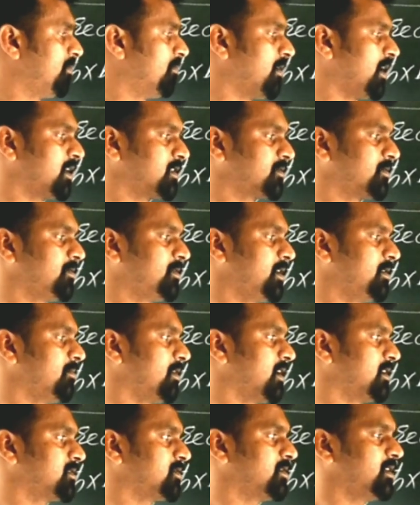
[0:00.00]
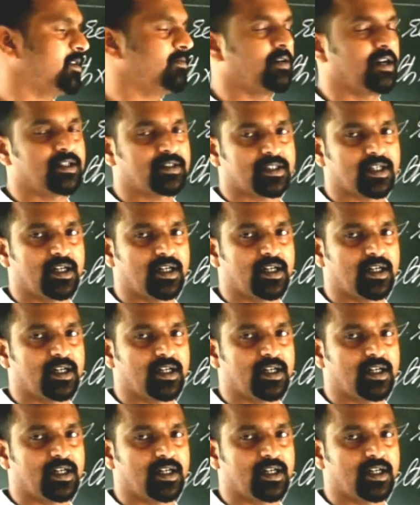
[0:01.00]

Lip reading: minus 15 minus 20 minus